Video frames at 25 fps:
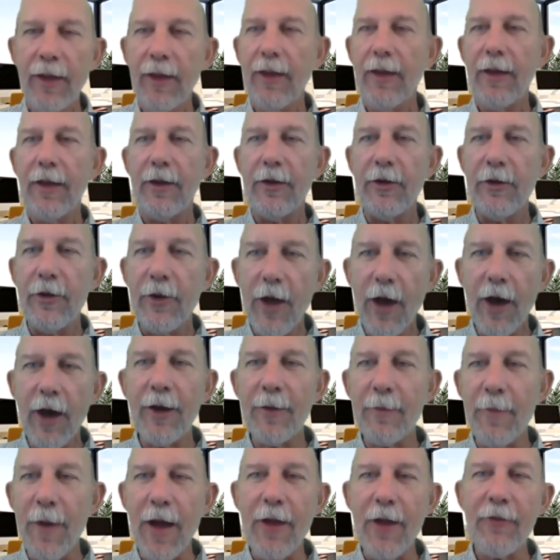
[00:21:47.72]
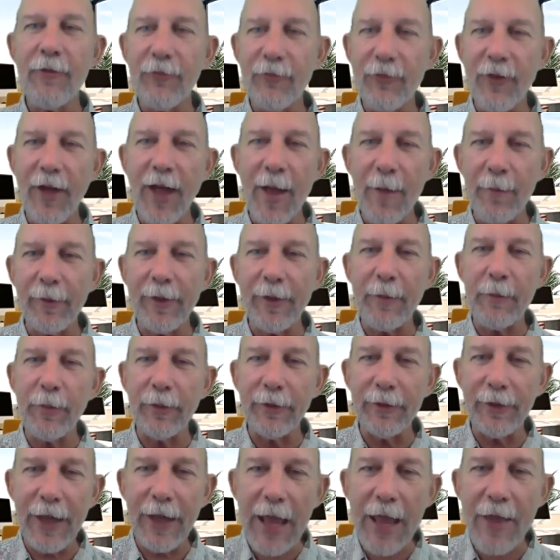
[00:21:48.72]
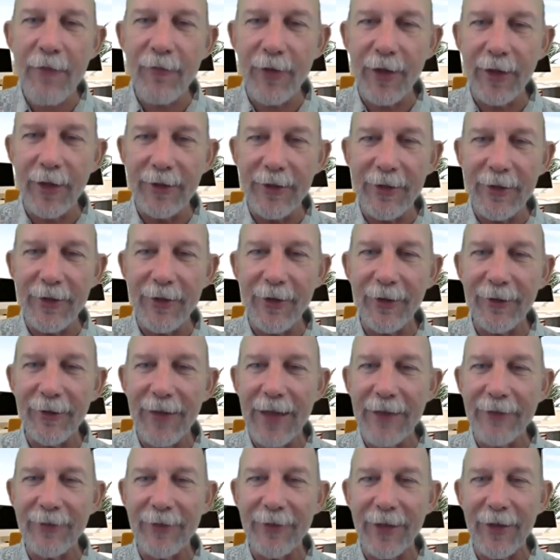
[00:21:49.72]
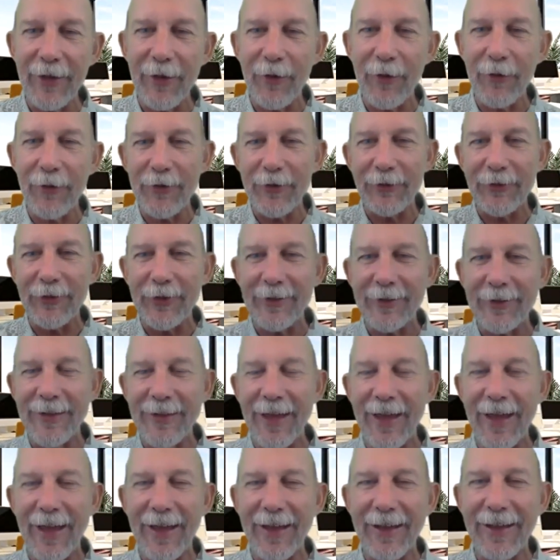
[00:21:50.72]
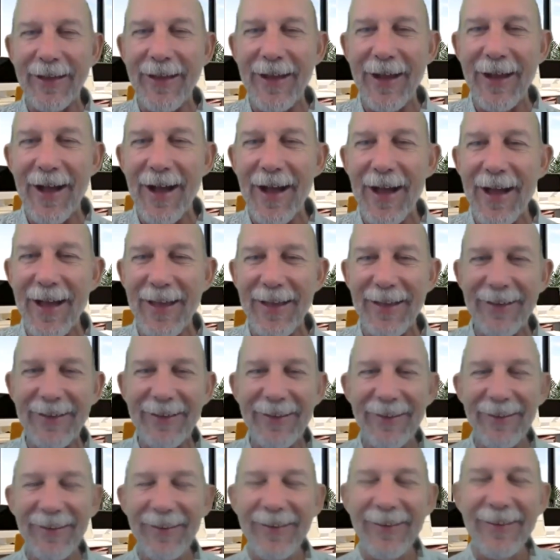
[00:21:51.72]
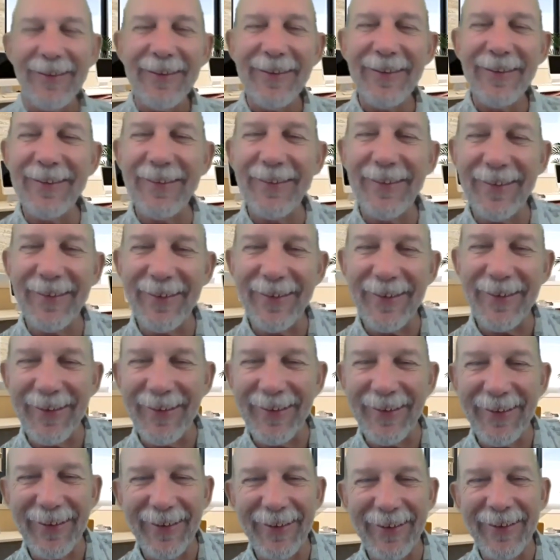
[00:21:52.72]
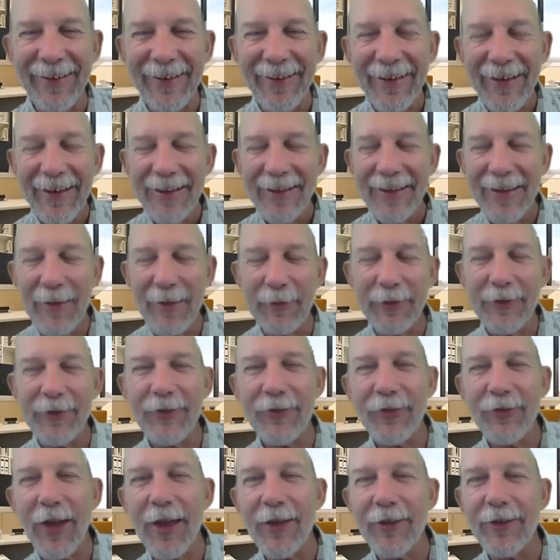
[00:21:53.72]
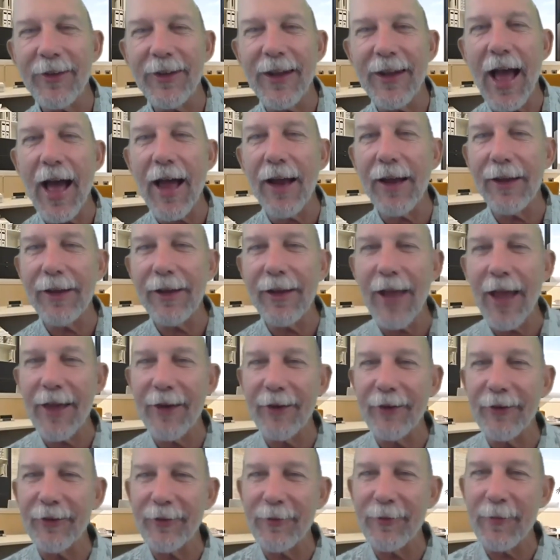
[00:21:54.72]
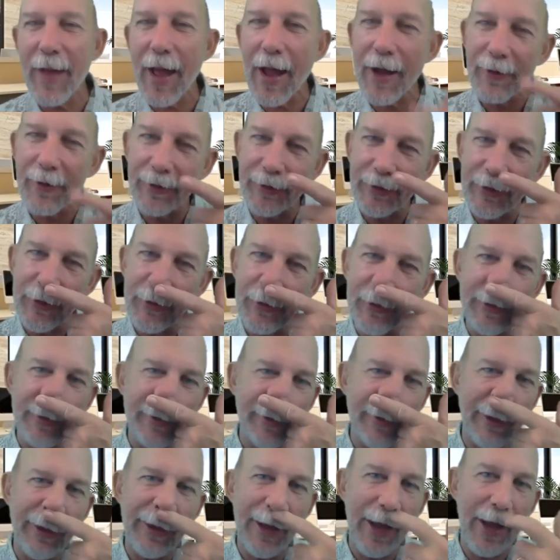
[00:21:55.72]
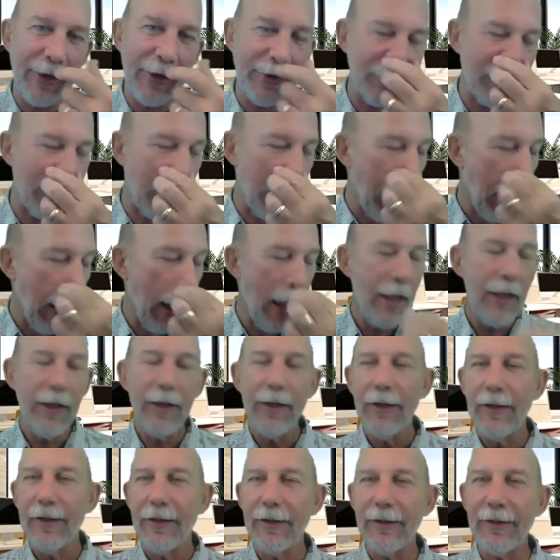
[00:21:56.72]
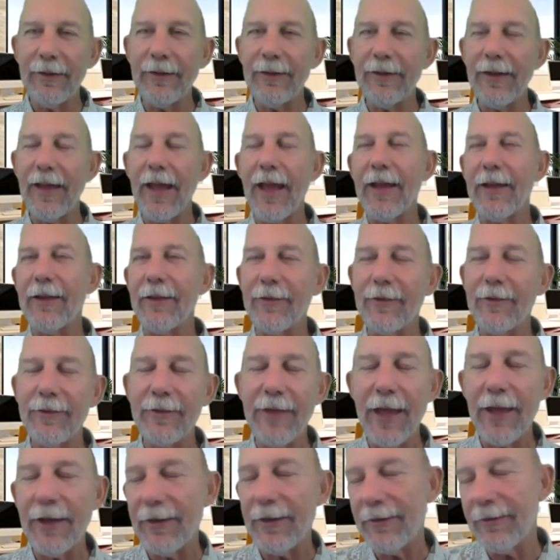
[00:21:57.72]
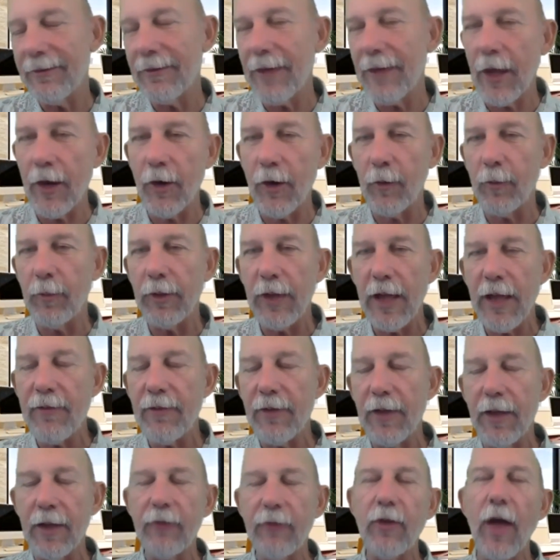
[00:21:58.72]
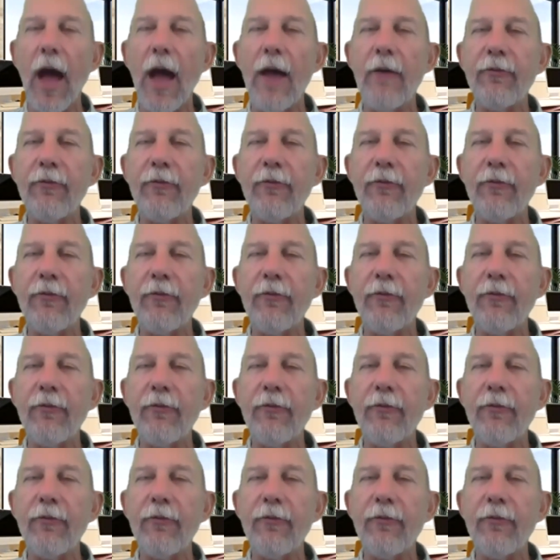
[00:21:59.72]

None of my family believe it. You know, they say, oh, you're just that guy that was chasing alligators back when you were a teenager. And they don't believe it. So I